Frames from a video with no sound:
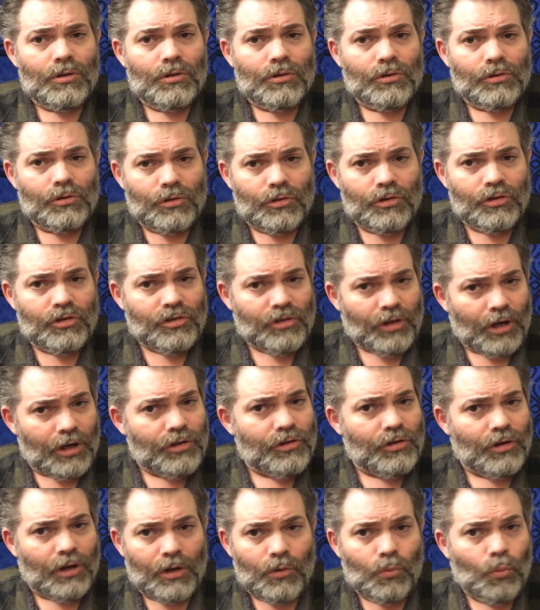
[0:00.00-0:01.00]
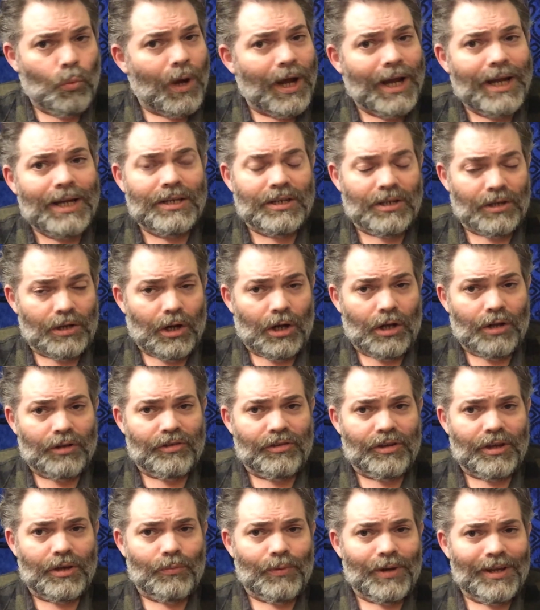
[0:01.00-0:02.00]
to start to unwind it all and
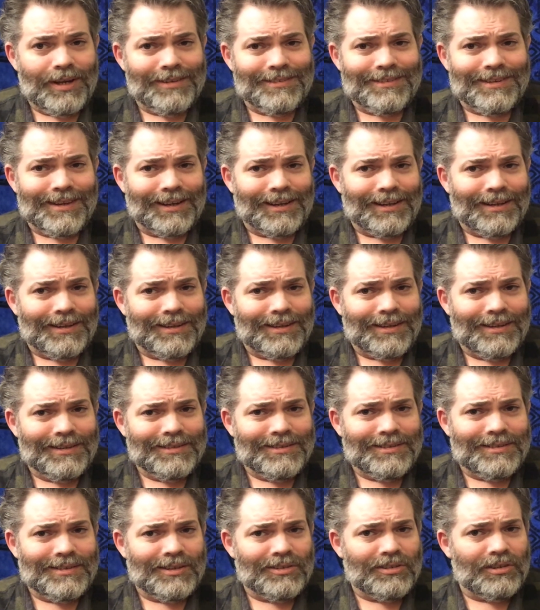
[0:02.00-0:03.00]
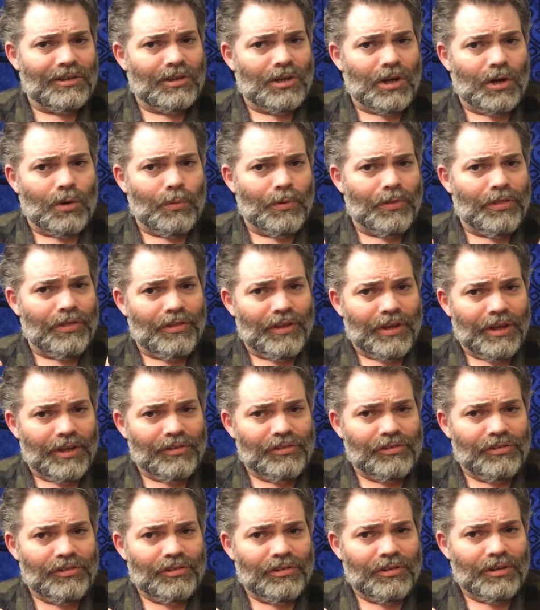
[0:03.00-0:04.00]
say, wait a second, this doesn't go with
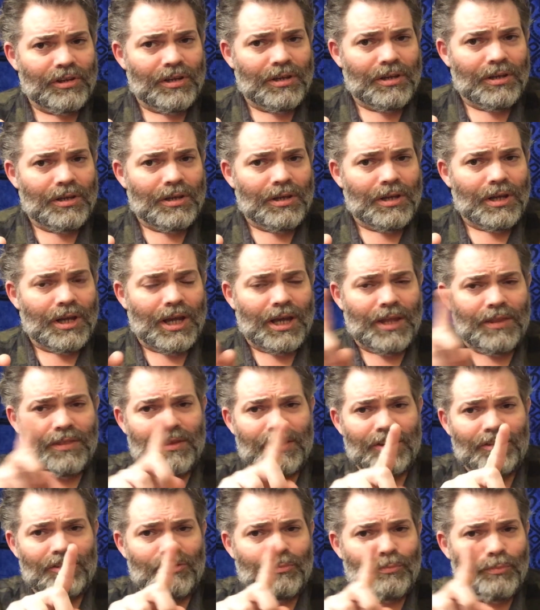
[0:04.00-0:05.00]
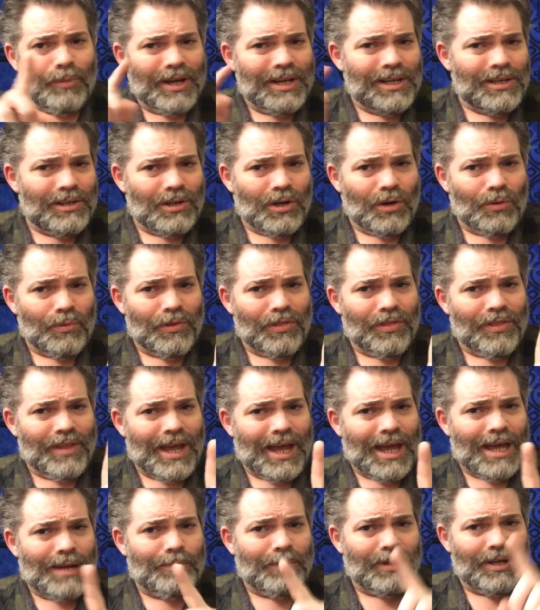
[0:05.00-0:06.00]
this, and this might go with
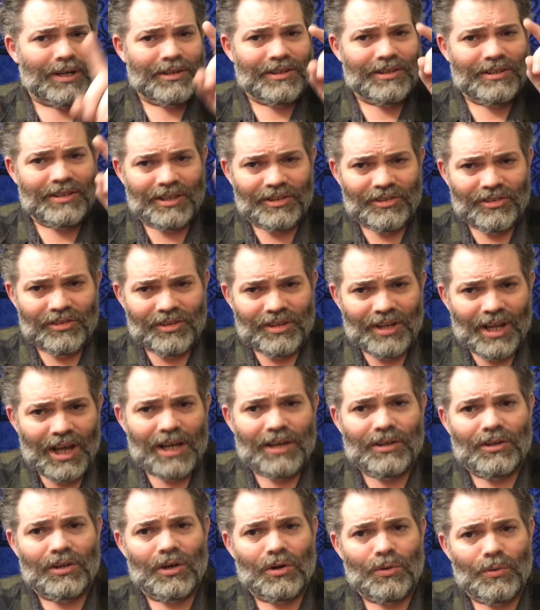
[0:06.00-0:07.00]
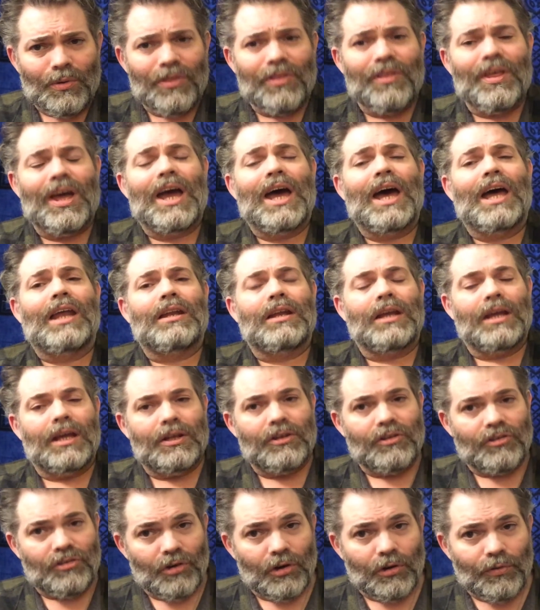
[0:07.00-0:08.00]
that, but it does not go with that,
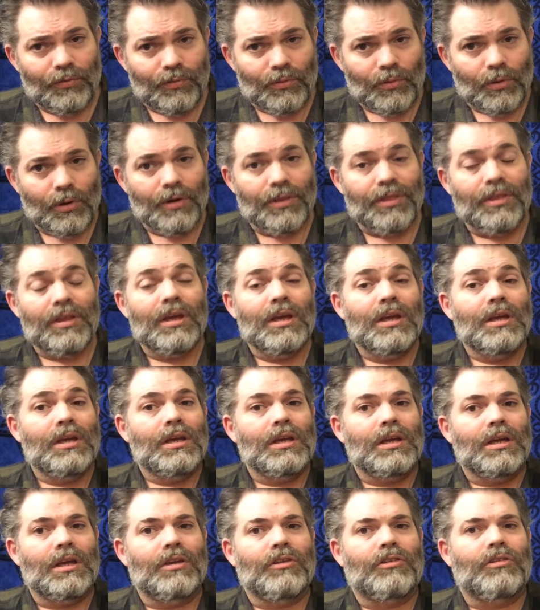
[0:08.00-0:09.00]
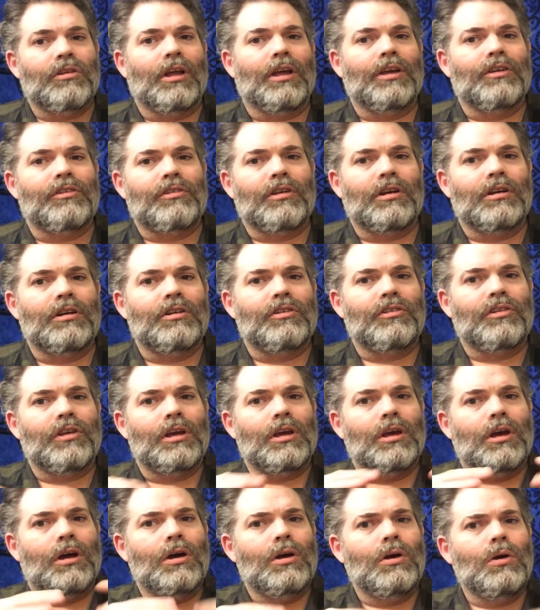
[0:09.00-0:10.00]
and so forth, until I started to
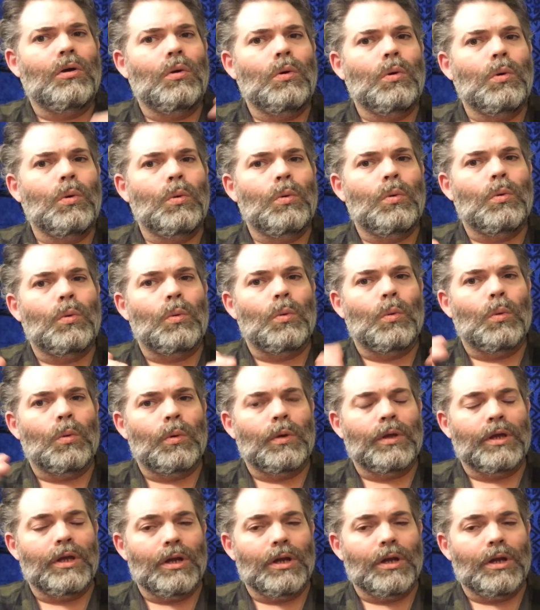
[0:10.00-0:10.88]
say, oh,